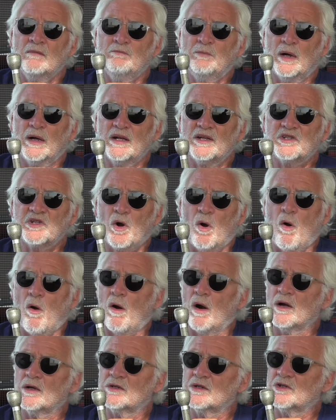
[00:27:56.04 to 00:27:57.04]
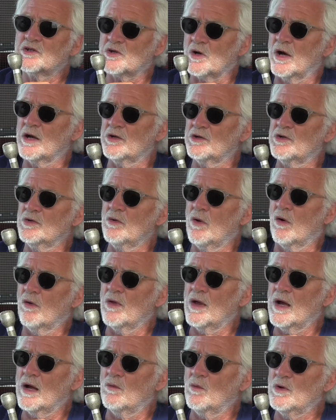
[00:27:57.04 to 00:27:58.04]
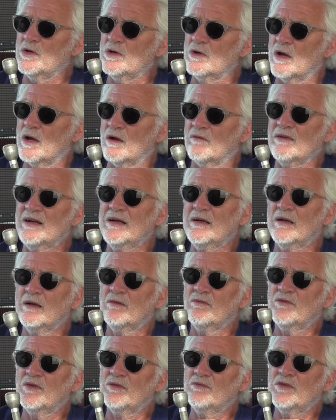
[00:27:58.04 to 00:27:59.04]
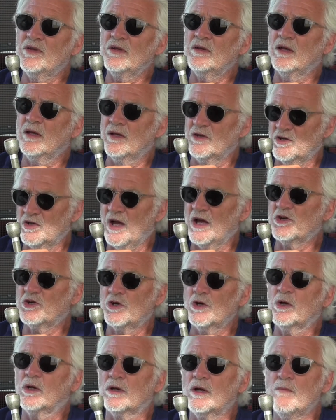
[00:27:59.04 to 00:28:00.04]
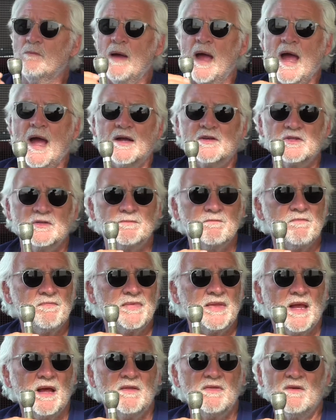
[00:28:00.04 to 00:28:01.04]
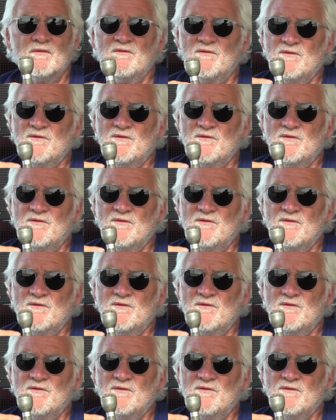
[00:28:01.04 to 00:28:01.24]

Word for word: but it's hard to try to do all that when you have, the, the, as you can imagine, the